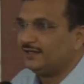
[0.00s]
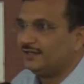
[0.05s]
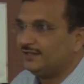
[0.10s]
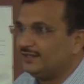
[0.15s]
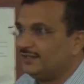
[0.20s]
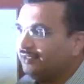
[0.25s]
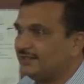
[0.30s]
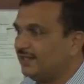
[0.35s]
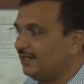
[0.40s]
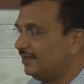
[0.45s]

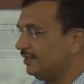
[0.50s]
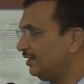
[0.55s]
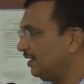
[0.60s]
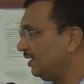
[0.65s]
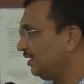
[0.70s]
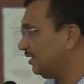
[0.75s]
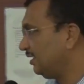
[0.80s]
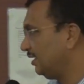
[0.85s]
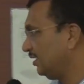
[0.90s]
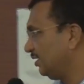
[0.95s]
in the
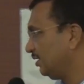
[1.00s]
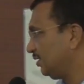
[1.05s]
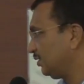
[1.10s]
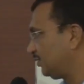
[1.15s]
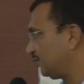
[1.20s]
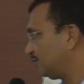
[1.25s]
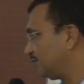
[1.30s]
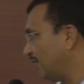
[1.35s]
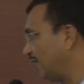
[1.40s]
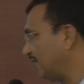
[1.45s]
year
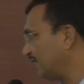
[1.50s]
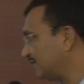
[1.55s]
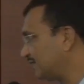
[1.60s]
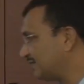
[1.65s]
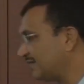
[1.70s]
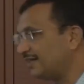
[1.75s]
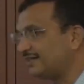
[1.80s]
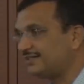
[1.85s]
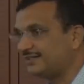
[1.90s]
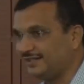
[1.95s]

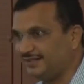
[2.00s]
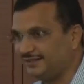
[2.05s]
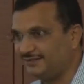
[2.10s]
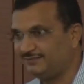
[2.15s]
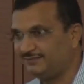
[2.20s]
12-13.